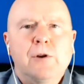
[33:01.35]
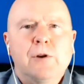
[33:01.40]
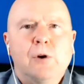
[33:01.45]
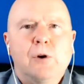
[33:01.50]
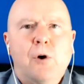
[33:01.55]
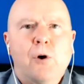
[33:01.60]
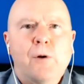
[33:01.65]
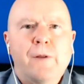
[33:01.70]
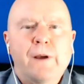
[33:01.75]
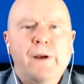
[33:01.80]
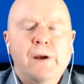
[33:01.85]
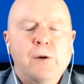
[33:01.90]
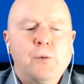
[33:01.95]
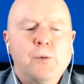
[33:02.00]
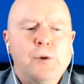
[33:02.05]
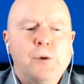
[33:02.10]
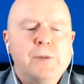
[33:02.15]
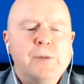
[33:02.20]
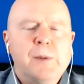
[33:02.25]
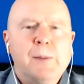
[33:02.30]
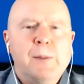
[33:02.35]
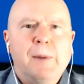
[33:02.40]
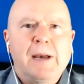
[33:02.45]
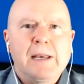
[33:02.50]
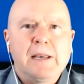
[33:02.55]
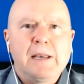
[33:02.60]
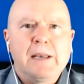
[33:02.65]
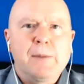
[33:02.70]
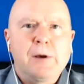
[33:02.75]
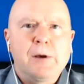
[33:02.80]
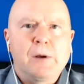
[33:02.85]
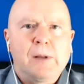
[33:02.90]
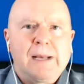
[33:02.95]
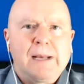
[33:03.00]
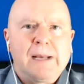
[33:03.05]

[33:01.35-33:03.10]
or they can reach me by email at